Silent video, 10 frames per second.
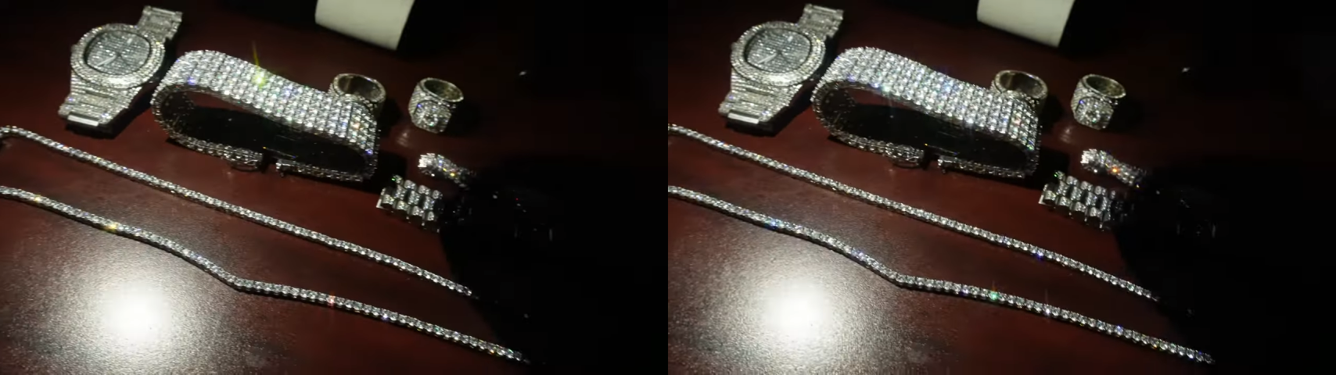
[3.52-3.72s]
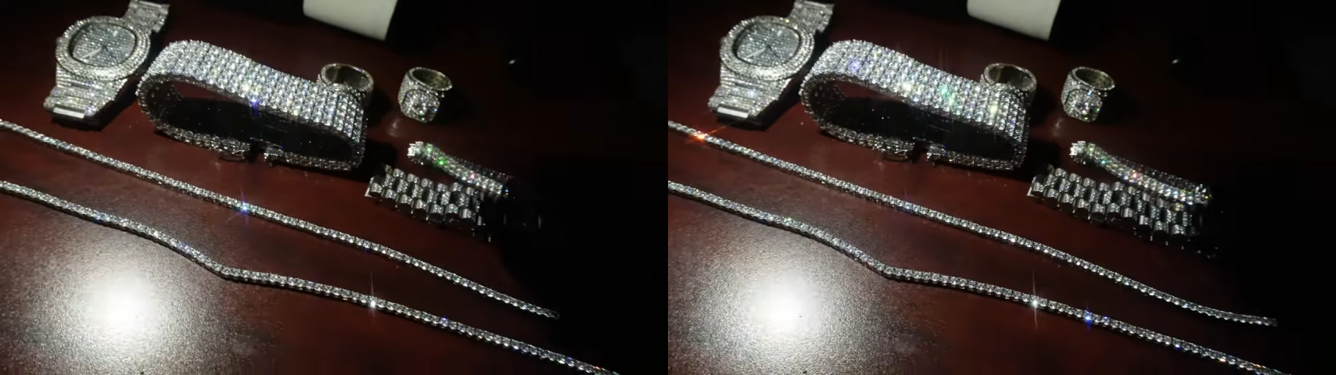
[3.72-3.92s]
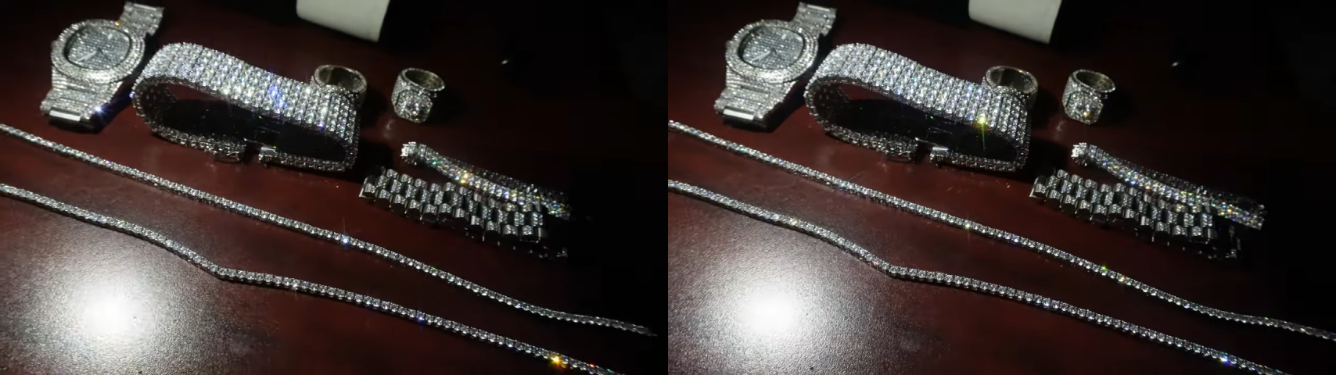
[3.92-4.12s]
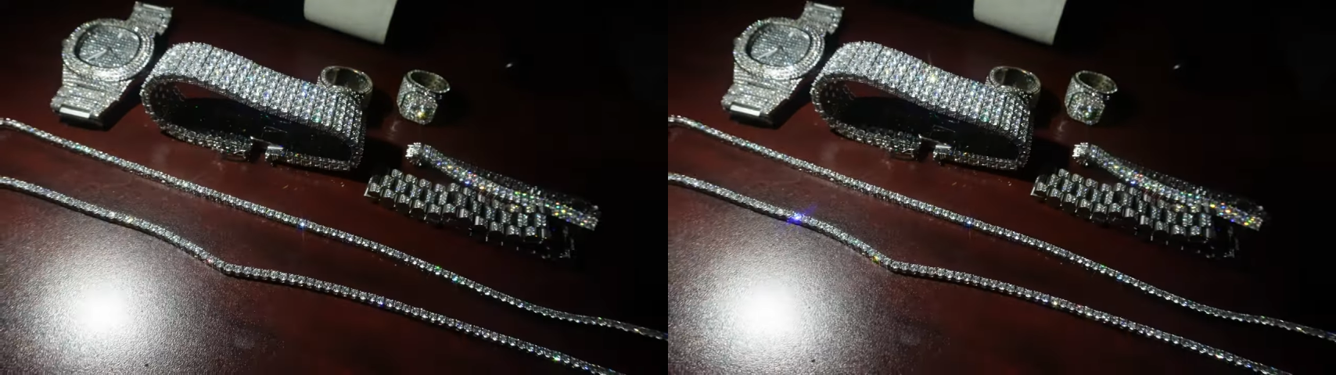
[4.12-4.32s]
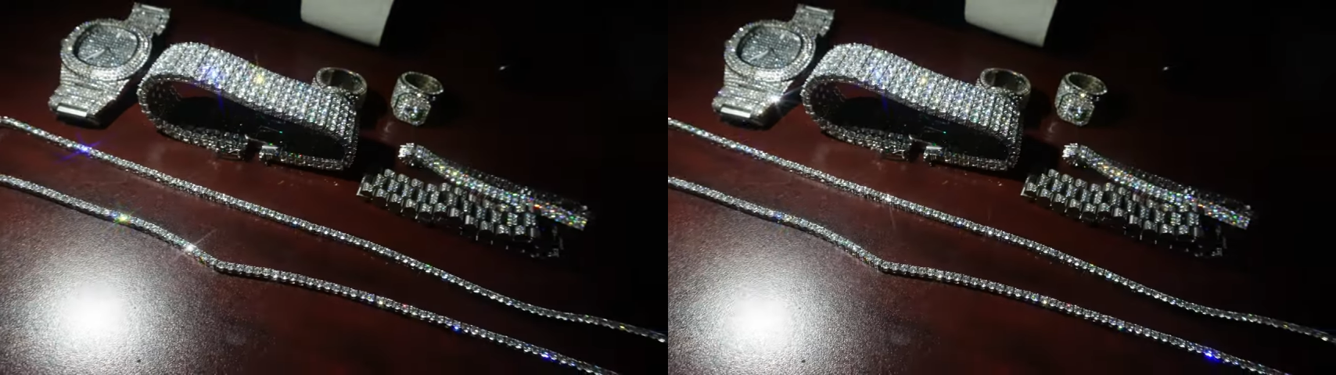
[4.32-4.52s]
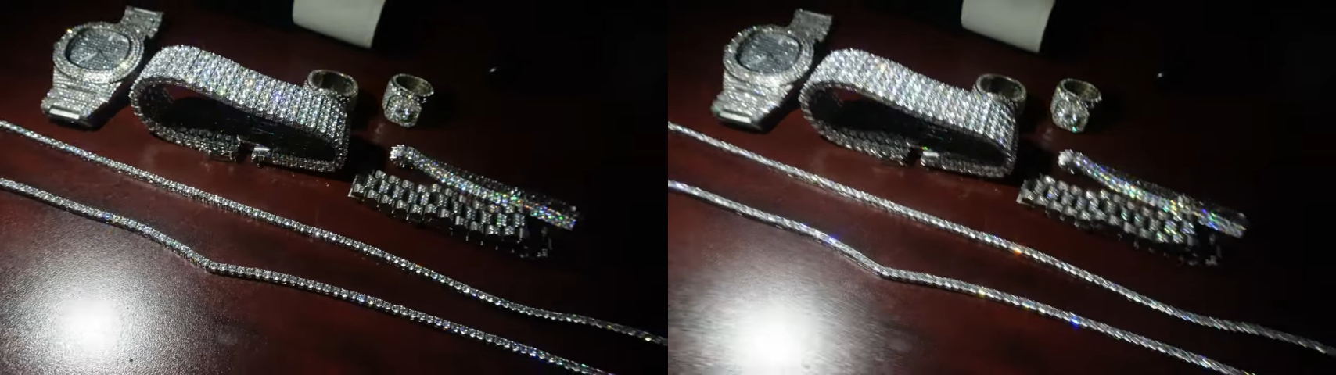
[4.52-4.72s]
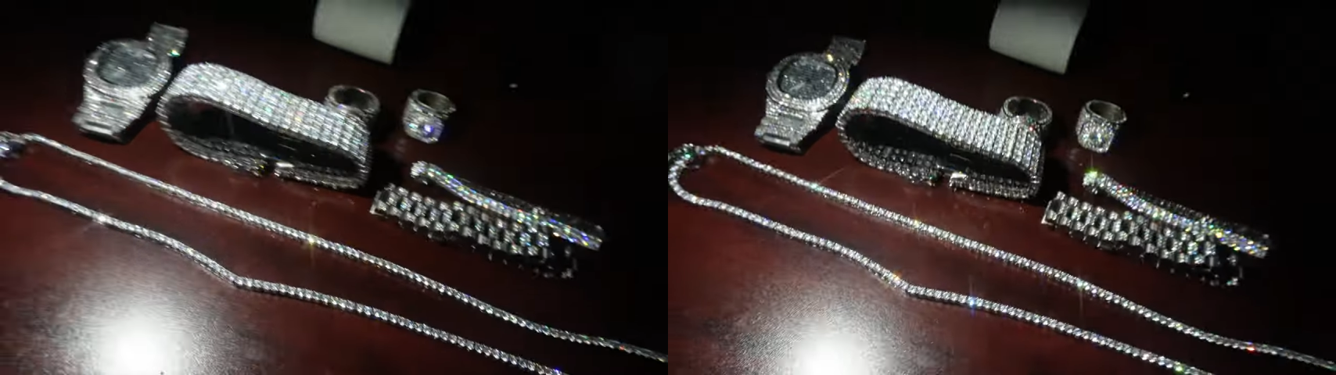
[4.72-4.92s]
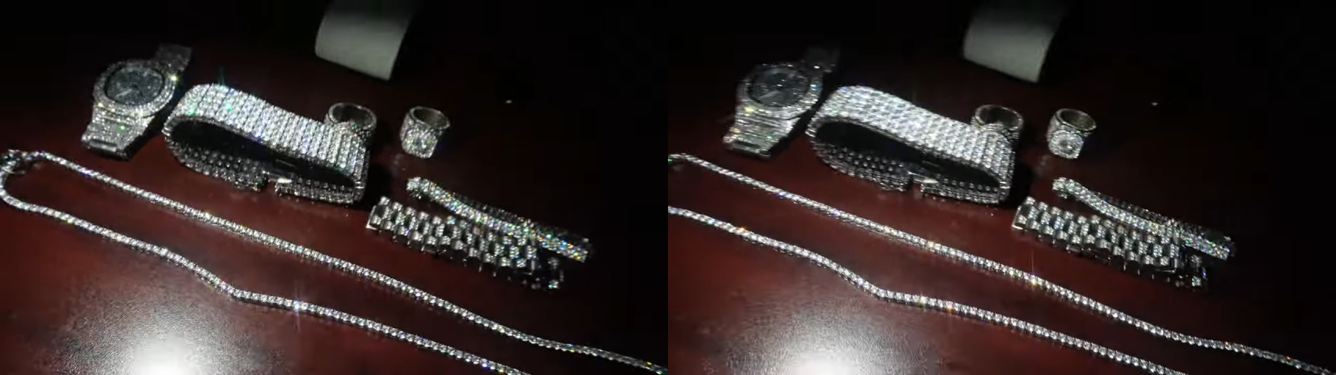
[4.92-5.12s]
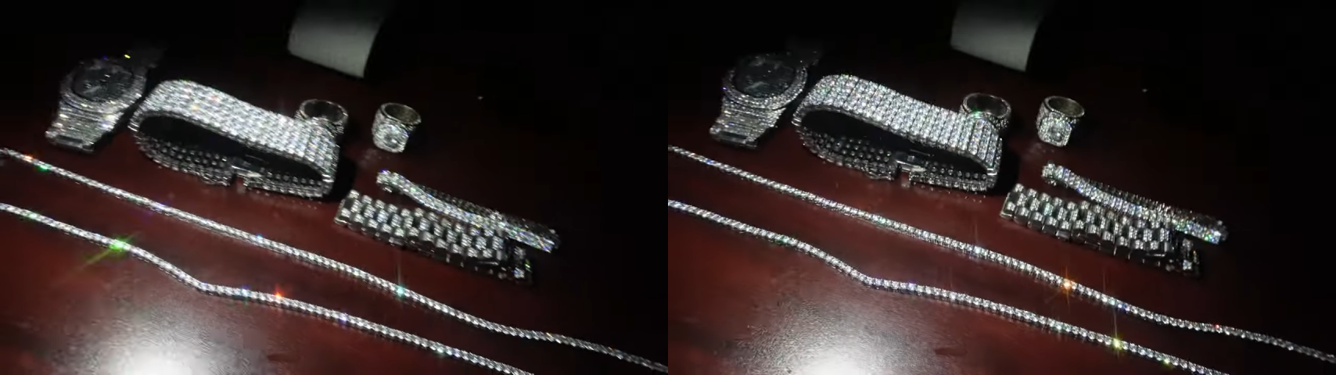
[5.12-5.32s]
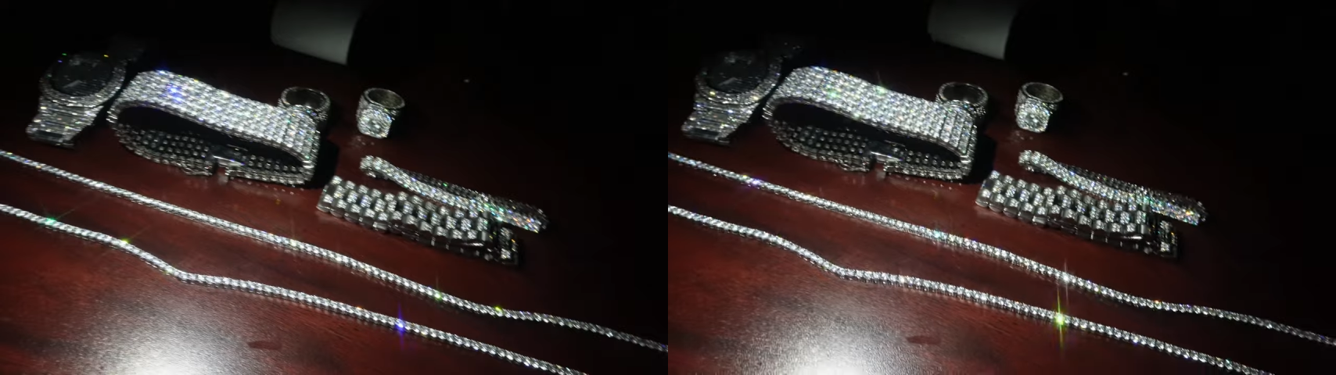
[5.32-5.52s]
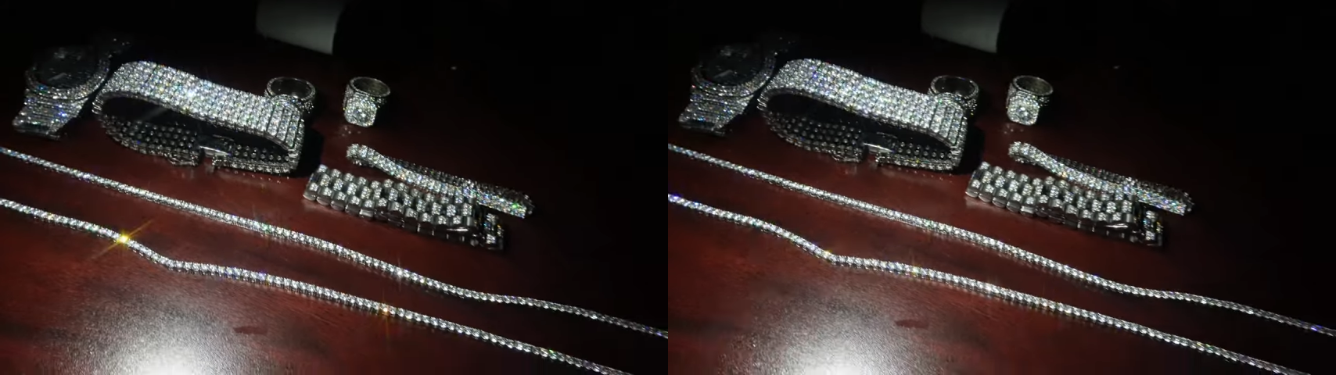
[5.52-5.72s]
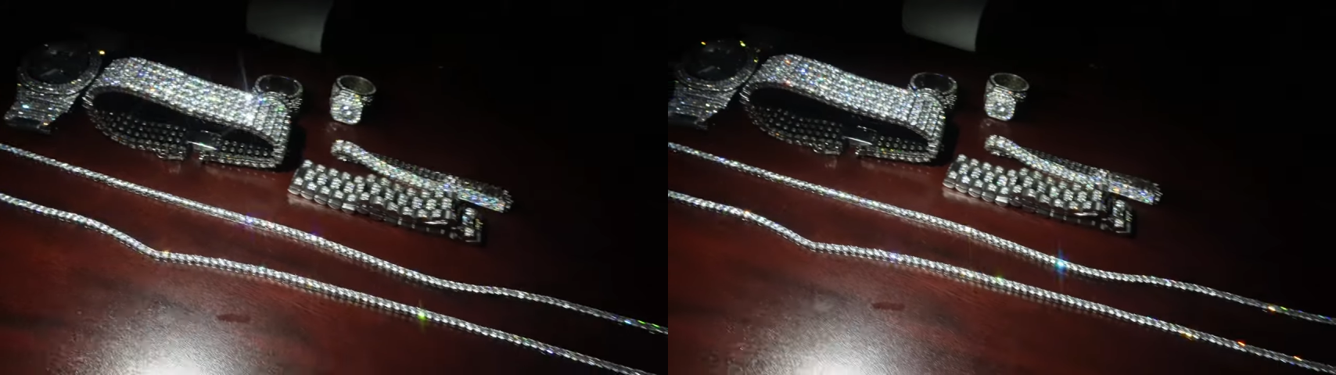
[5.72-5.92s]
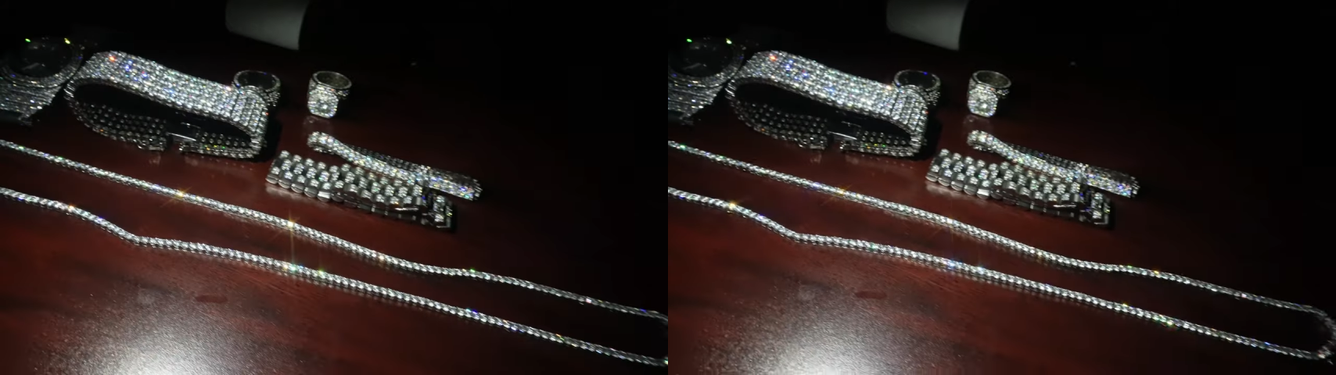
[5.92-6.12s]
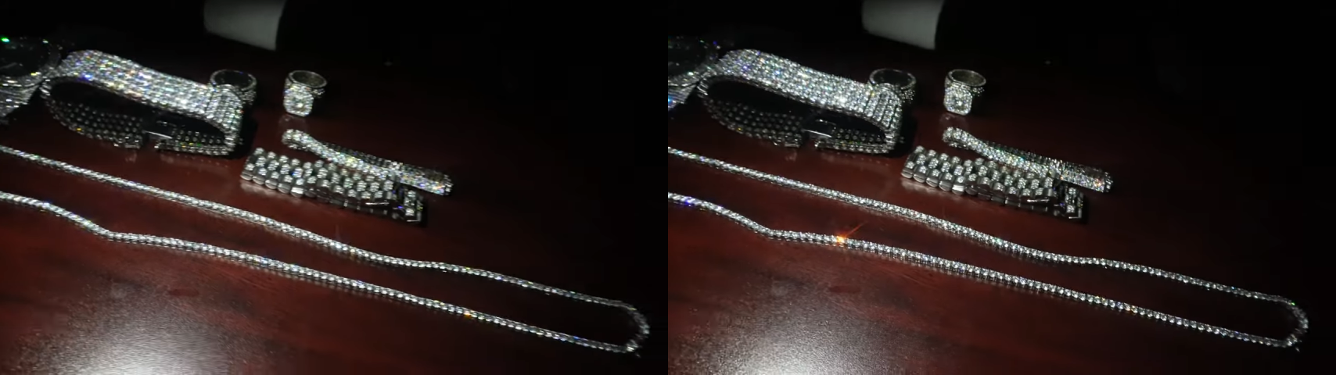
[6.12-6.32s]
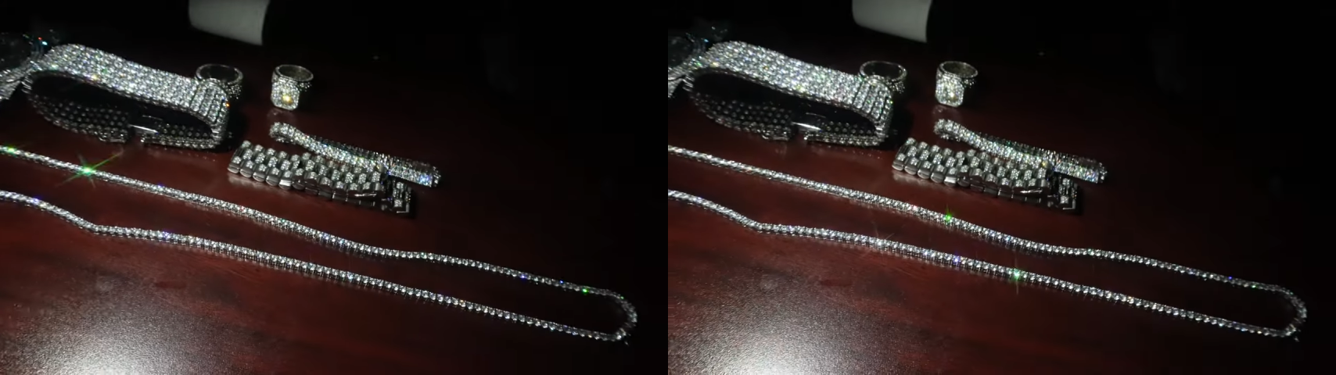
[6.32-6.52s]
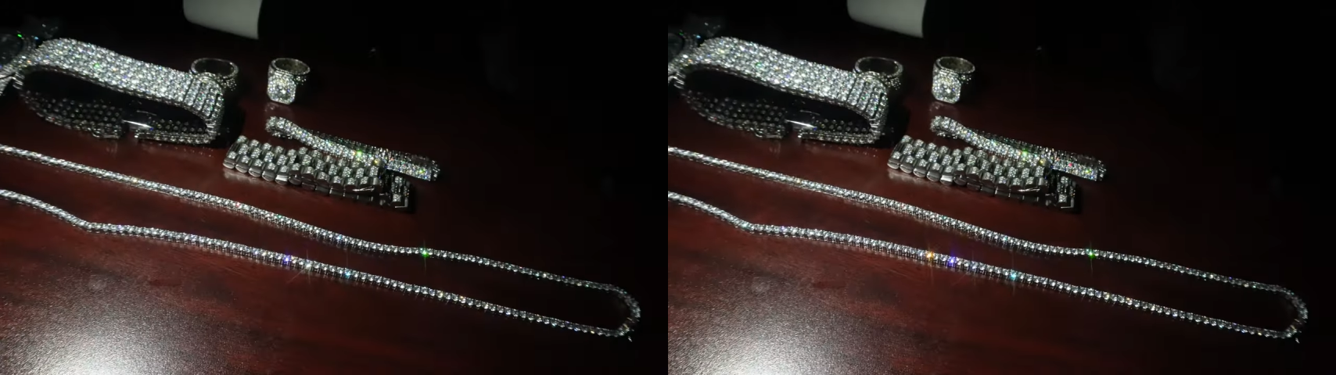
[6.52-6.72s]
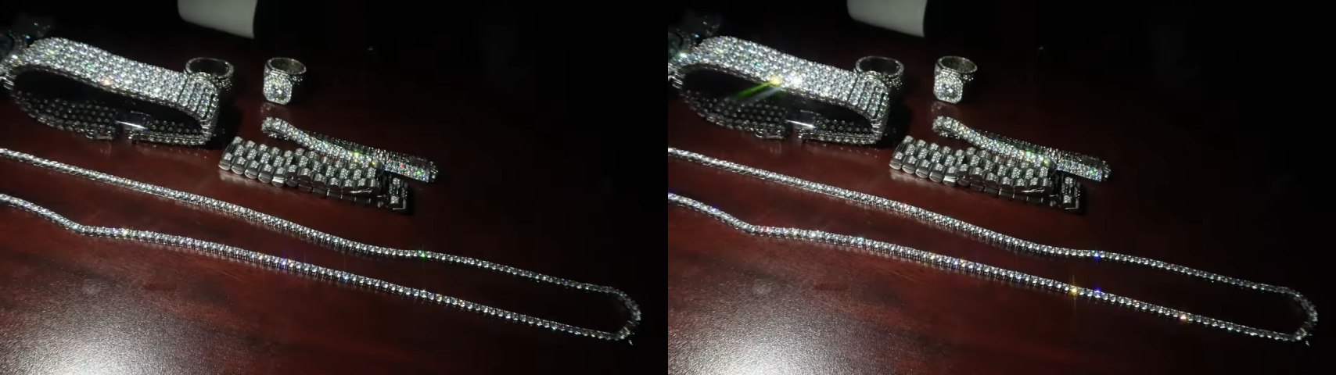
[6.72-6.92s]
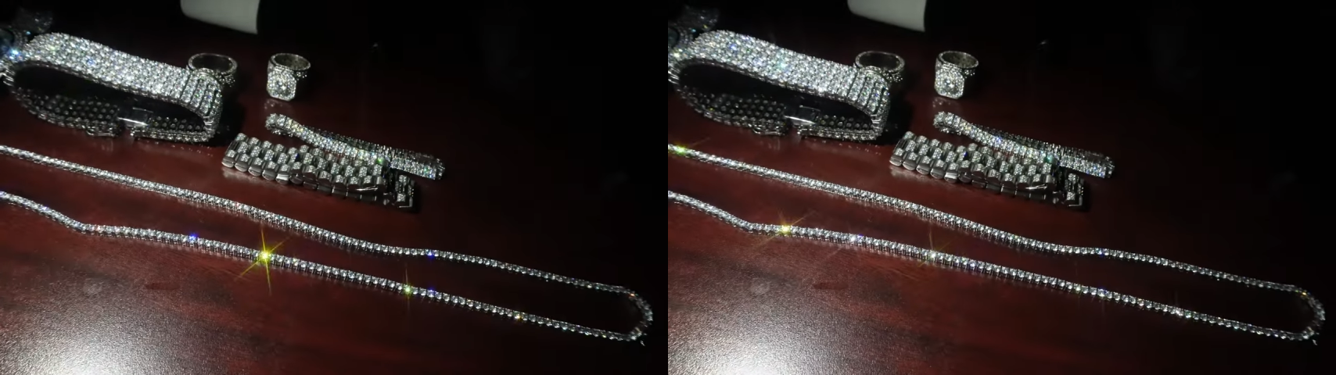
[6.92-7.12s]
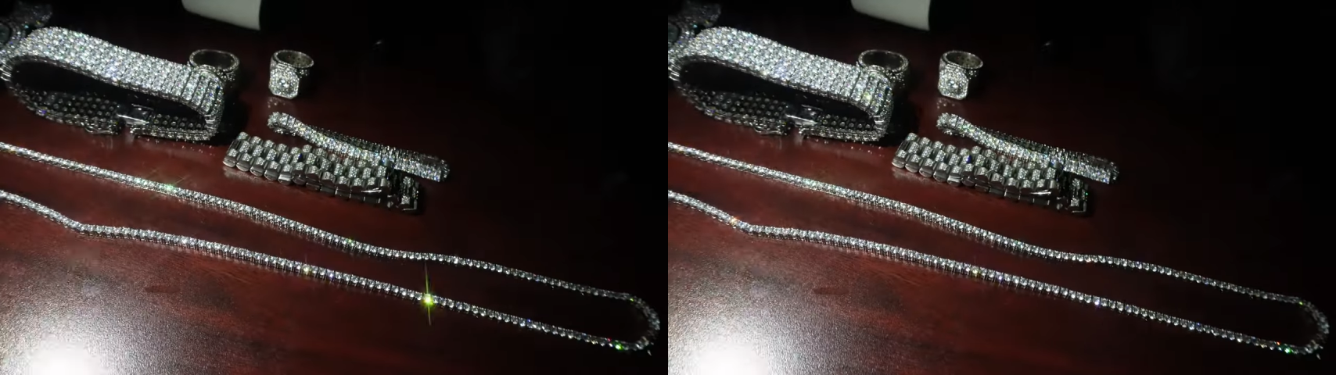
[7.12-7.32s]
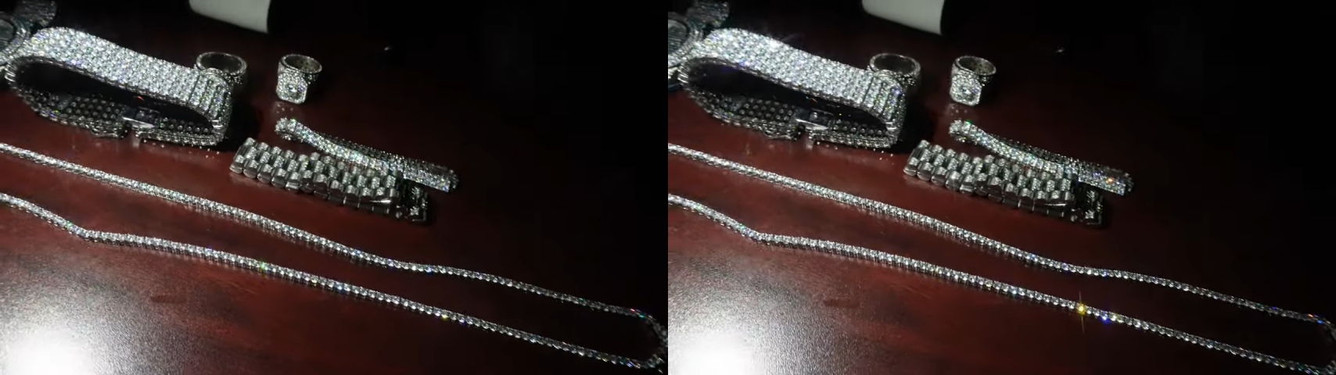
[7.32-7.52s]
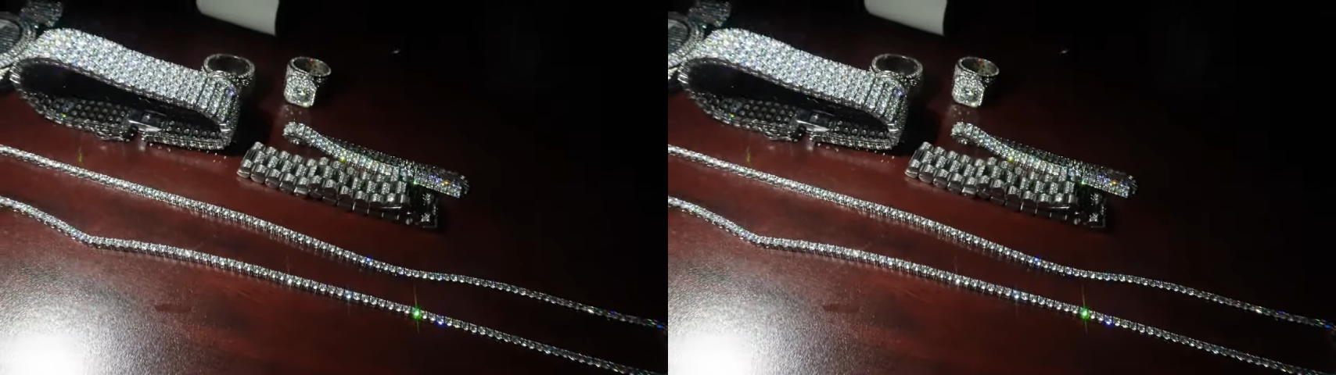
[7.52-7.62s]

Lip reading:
(no speaker visible)